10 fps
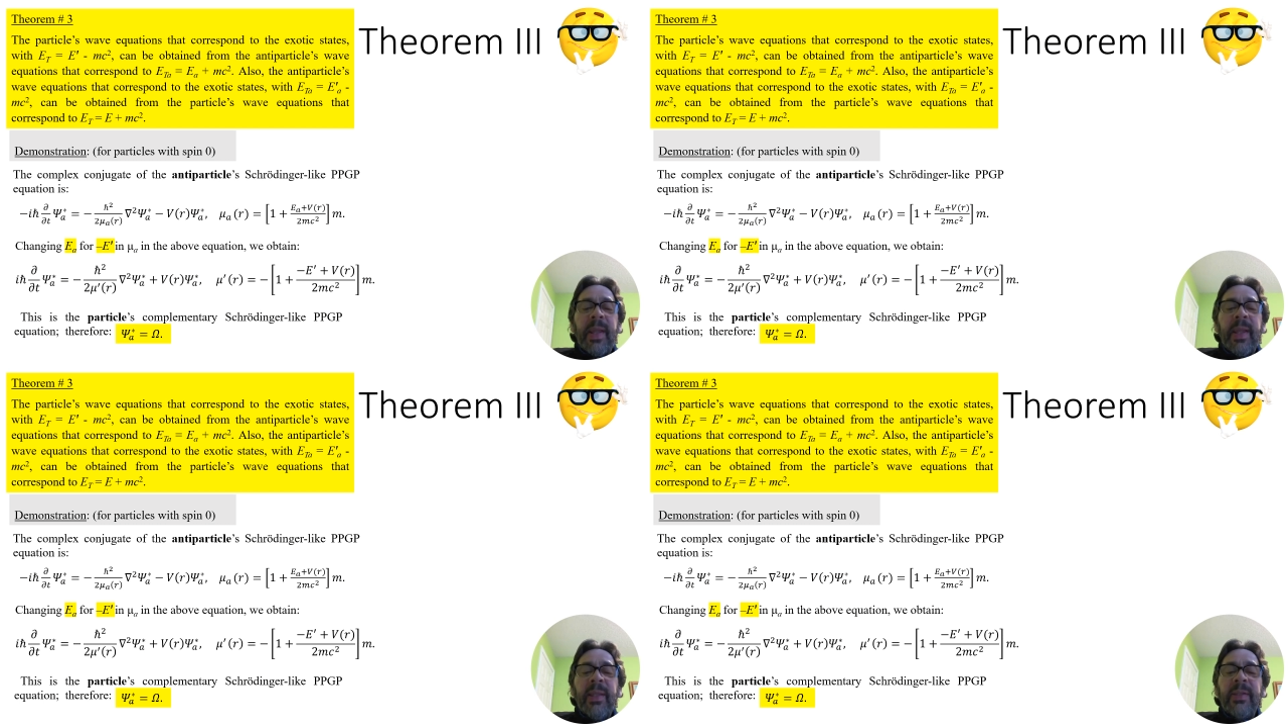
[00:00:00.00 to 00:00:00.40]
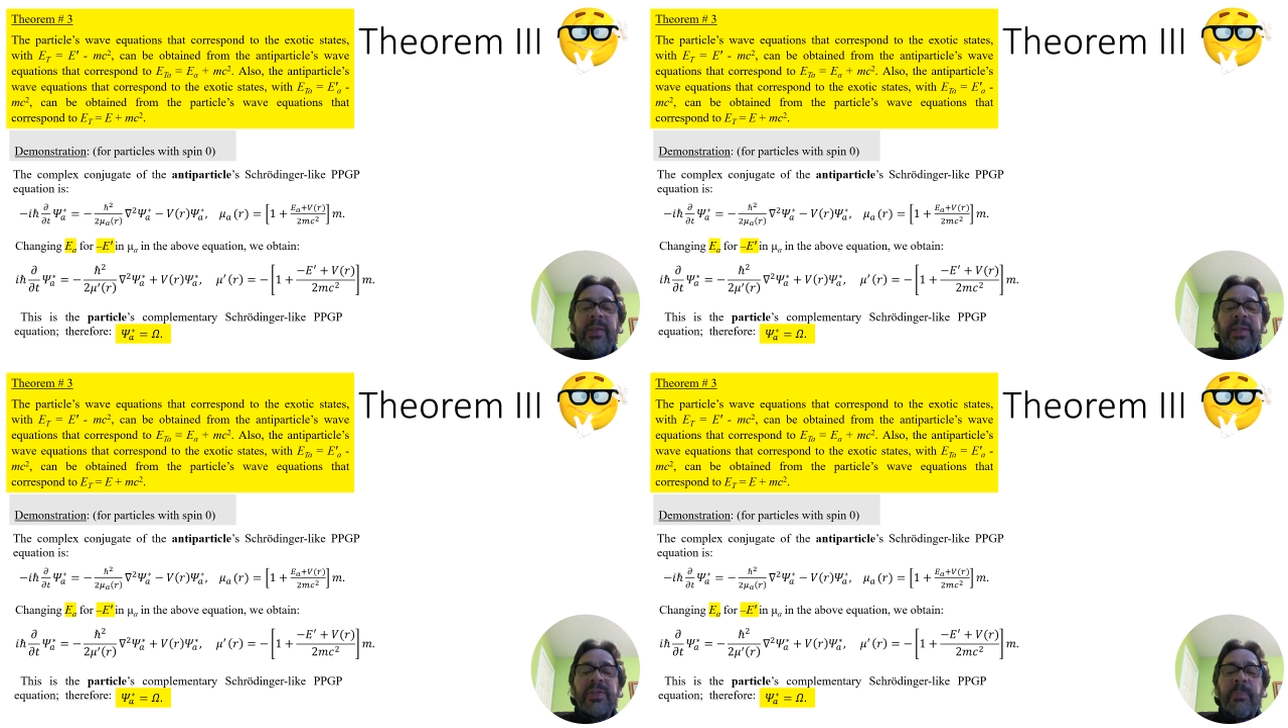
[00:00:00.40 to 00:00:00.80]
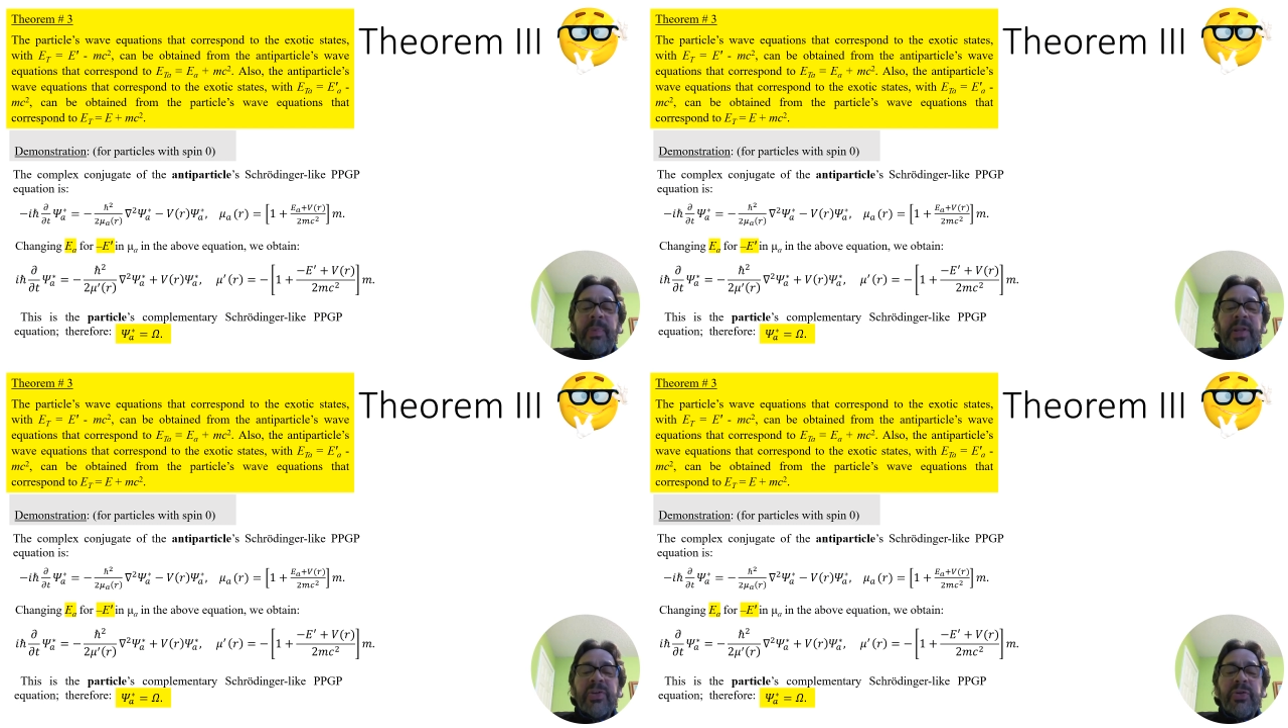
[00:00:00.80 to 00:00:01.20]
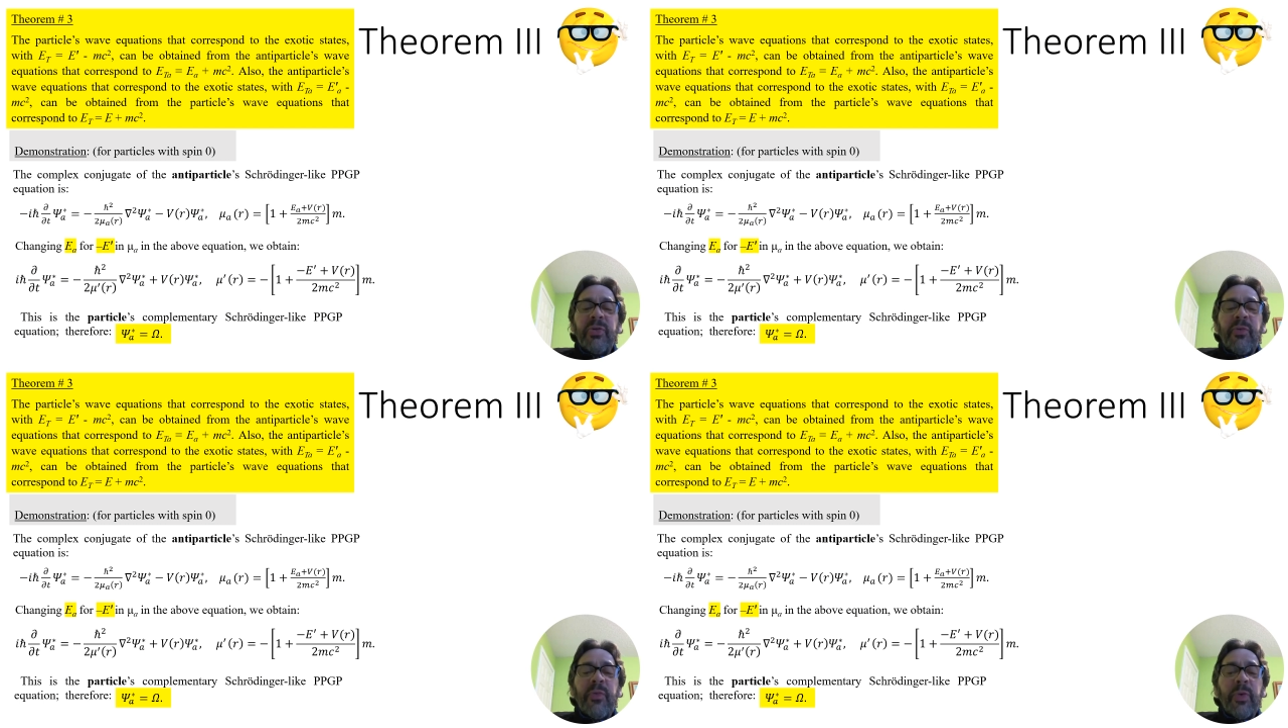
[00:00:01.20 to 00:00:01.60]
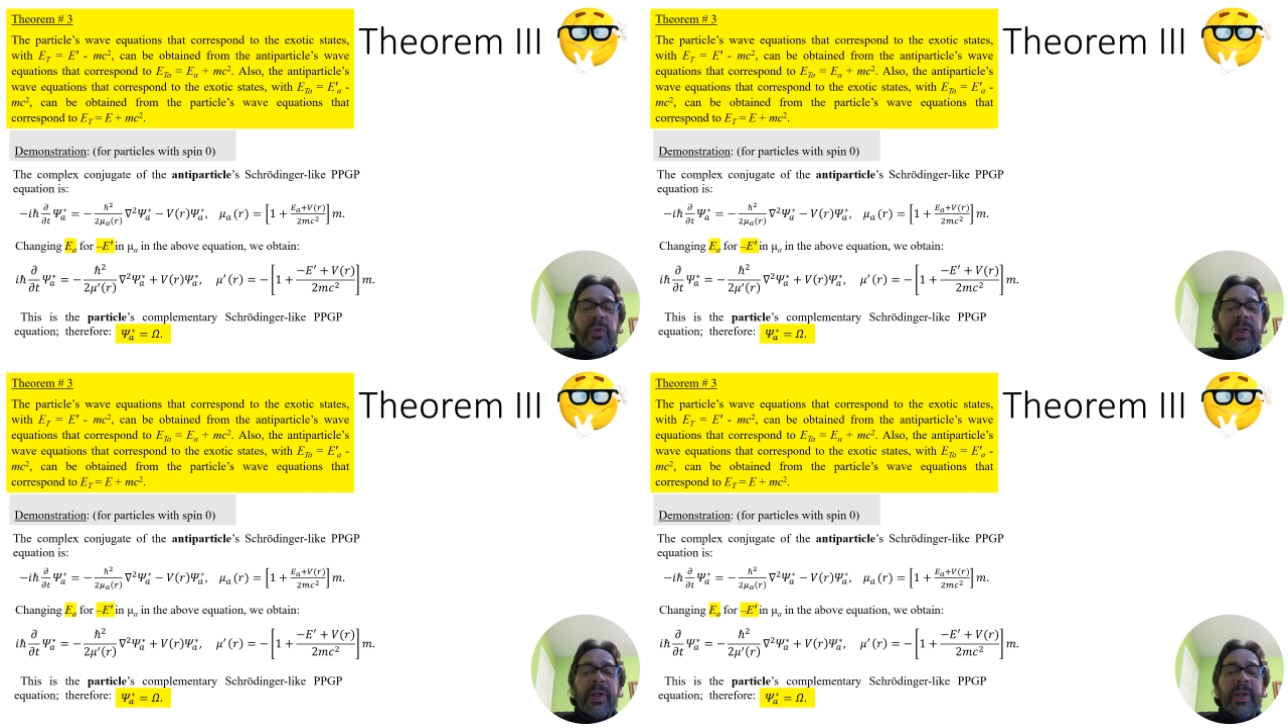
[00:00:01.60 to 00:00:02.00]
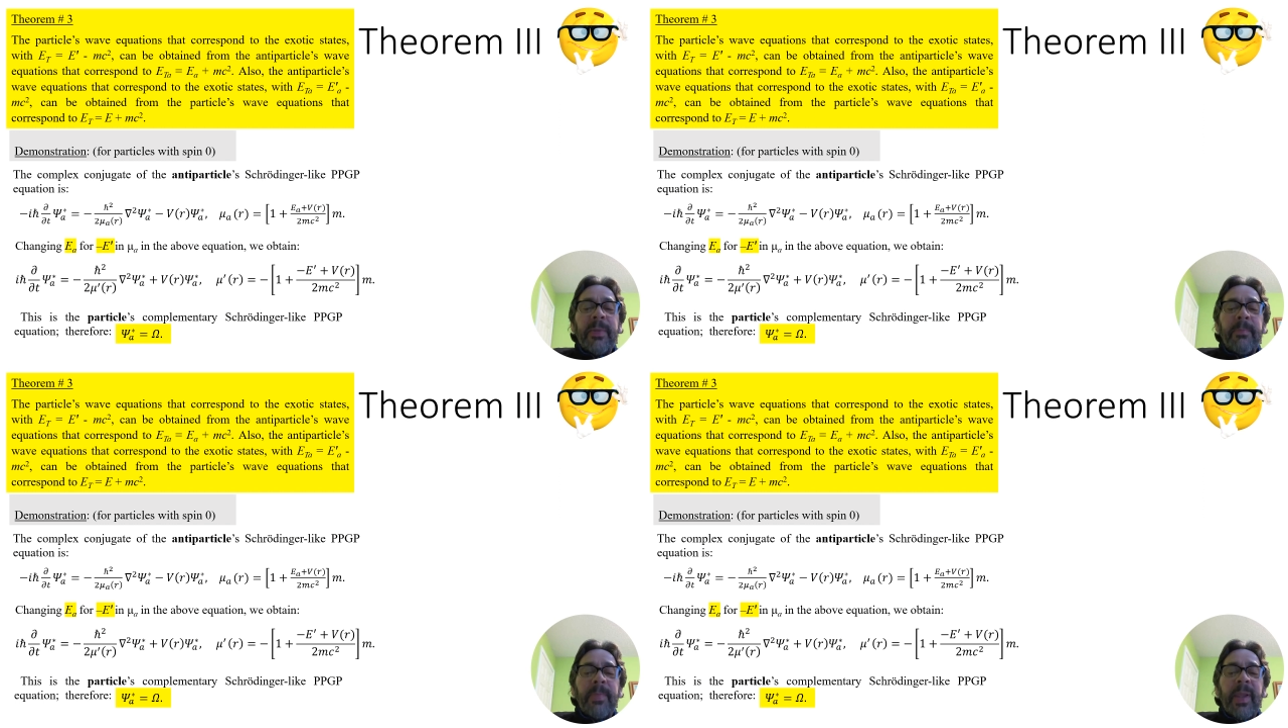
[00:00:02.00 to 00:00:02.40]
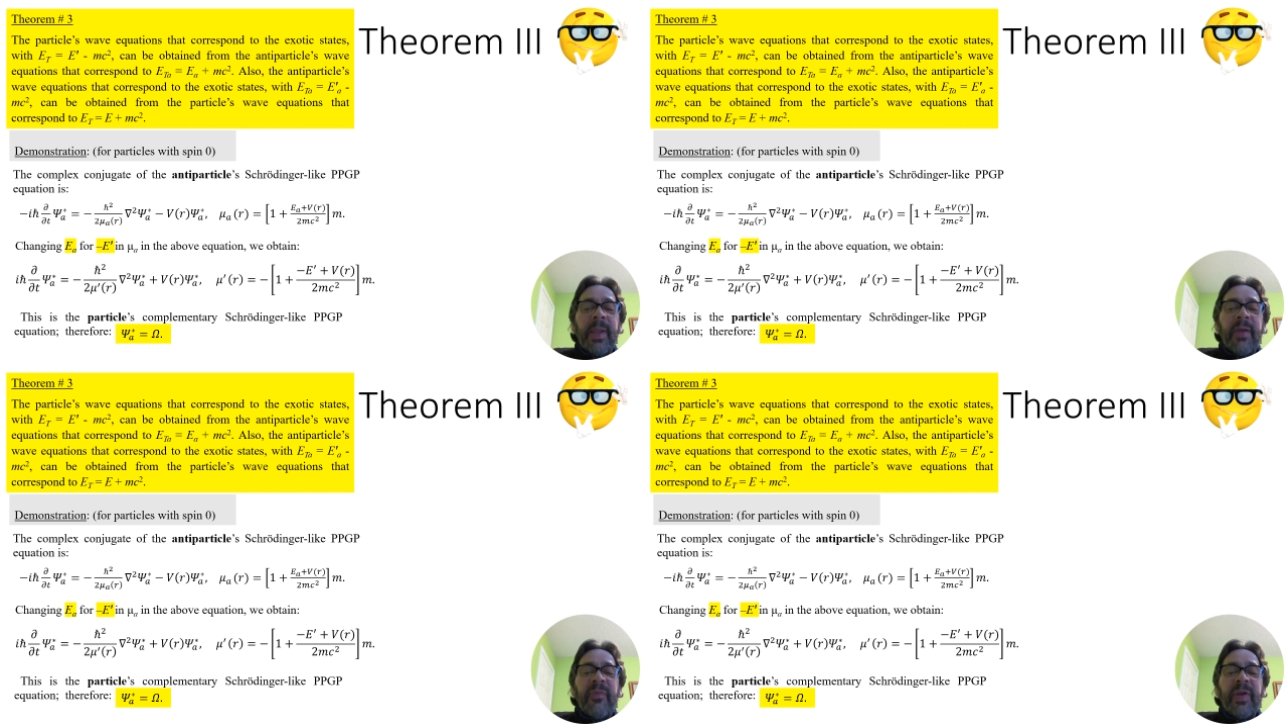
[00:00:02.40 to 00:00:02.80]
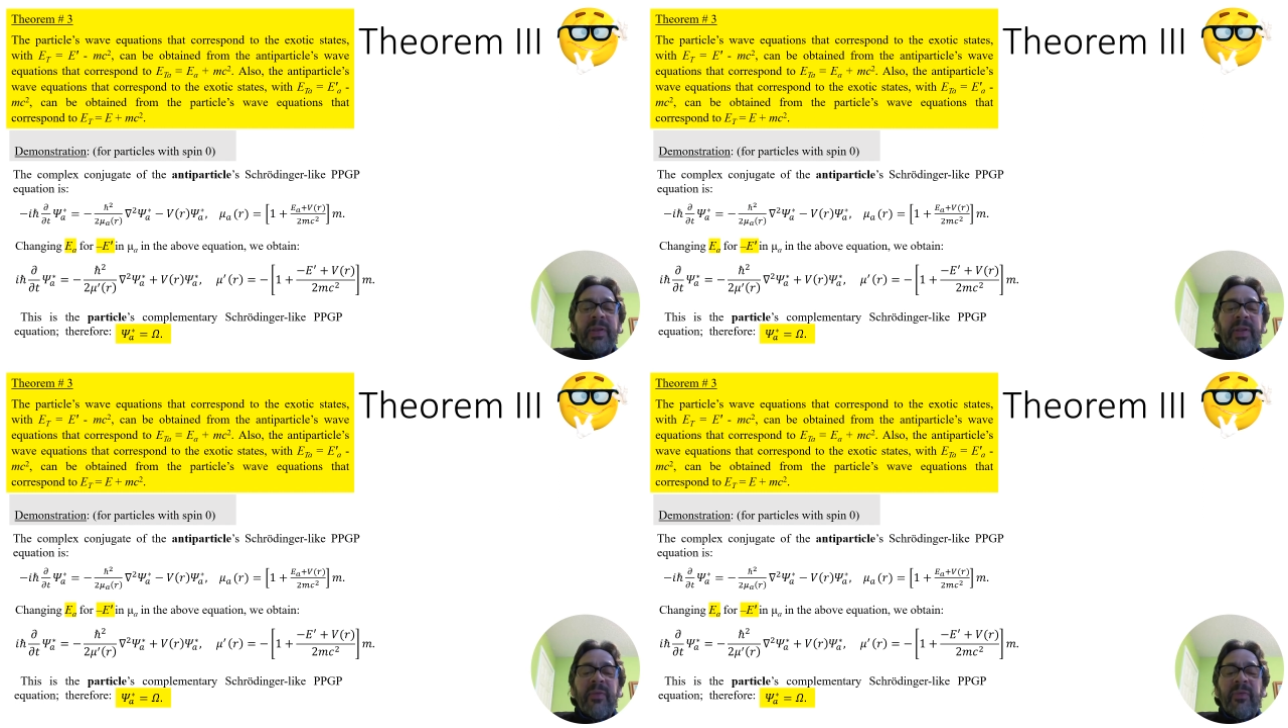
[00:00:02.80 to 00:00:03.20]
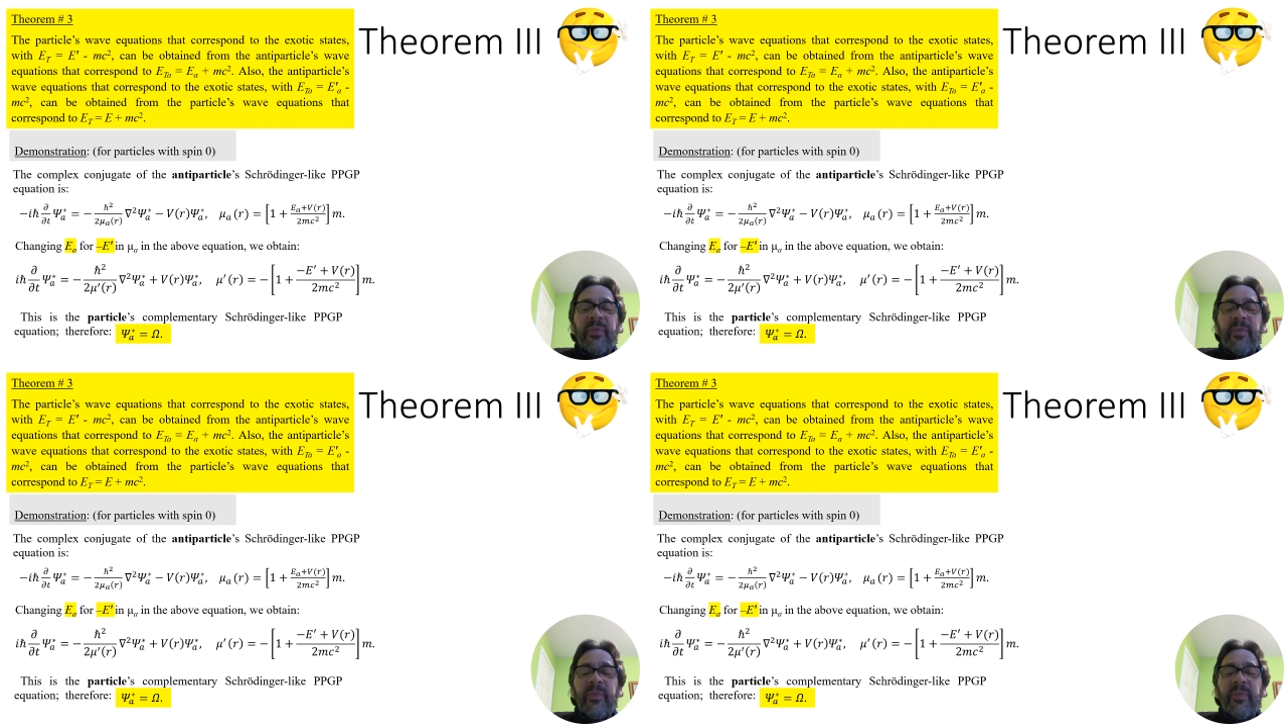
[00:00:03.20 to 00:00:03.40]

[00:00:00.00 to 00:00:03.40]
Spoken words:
in the expression for the effective